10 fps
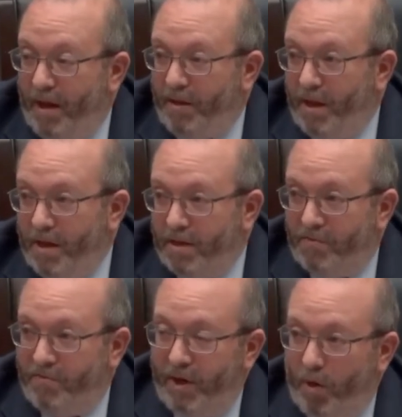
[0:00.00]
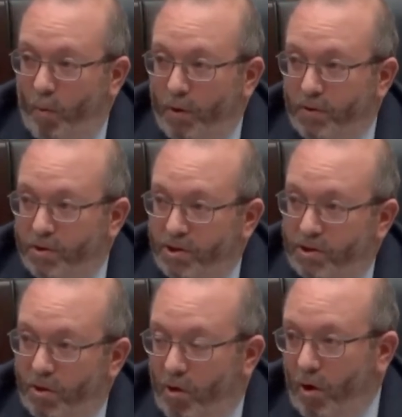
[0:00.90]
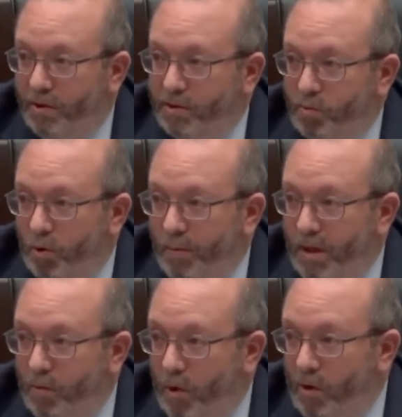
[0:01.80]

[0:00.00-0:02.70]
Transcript: and I think you have to figure out what those additional costs will be.